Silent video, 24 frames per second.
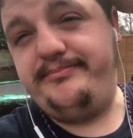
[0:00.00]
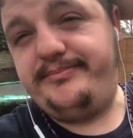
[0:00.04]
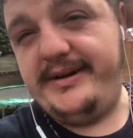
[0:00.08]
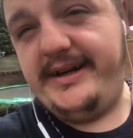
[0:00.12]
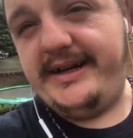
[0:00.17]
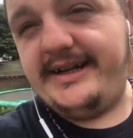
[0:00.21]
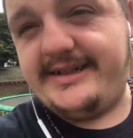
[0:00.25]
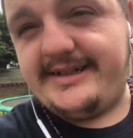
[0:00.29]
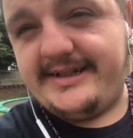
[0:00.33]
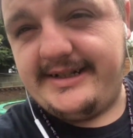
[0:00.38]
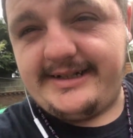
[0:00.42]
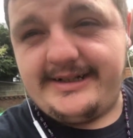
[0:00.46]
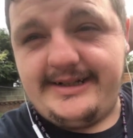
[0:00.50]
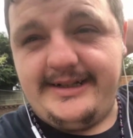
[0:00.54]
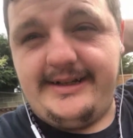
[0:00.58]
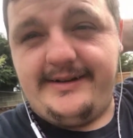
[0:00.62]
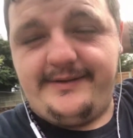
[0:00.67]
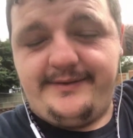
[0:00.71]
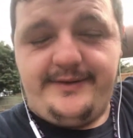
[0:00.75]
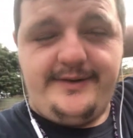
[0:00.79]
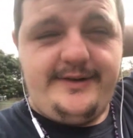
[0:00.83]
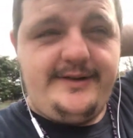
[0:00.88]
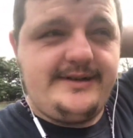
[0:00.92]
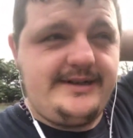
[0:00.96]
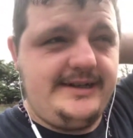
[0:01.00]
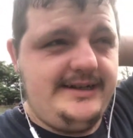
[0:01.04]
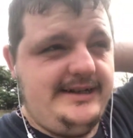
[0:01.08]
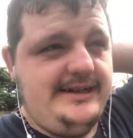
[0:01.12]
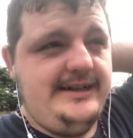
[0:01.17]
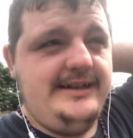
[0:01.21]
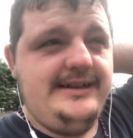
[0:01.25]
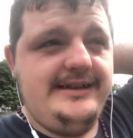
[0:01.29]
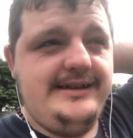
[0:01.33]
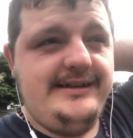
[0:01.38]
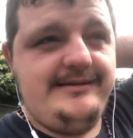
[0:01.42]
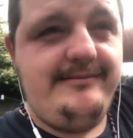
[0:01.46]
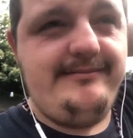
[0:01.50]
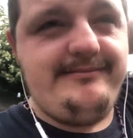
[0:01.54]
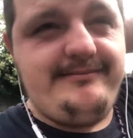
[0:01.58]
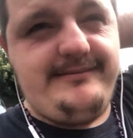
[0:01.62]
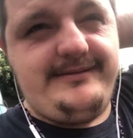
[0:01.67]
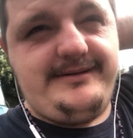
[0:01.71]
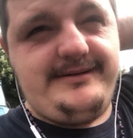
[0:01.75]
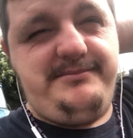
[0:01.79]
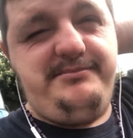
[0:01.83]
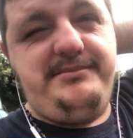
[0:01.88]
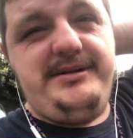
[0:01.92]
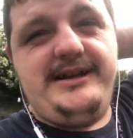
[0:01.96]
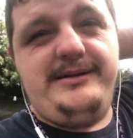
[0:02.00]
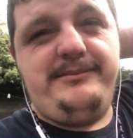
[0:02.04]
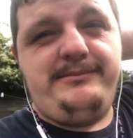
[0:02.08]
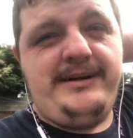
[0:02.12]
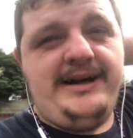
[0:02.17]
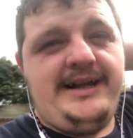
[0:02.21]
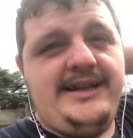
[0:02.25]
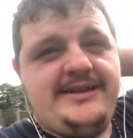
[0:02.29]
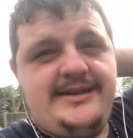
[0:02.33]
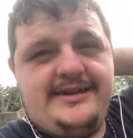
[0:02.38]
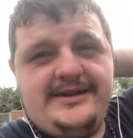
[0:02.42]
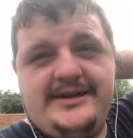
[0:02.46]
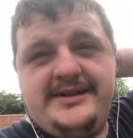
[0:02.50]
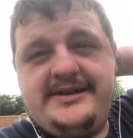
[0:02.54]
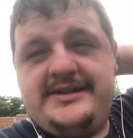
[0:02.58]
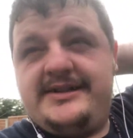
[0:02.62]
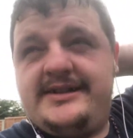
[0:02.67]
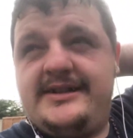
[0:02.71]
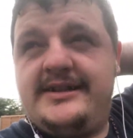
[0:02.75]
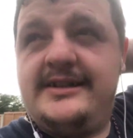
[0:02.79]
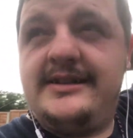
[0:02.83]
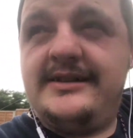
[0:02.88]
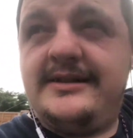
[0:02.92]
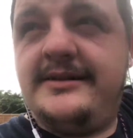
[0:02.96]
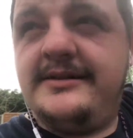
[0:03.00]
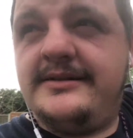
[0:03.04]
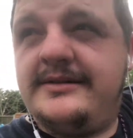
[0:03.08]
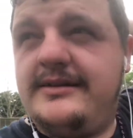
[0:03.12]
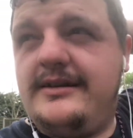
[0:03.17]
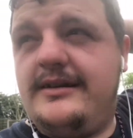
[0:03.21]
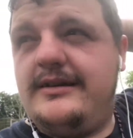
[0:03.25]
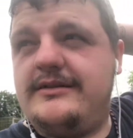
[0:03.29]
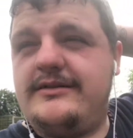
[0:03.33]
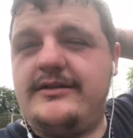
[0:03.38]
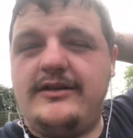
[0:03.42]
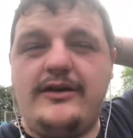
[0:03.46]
basically fucking been a madness as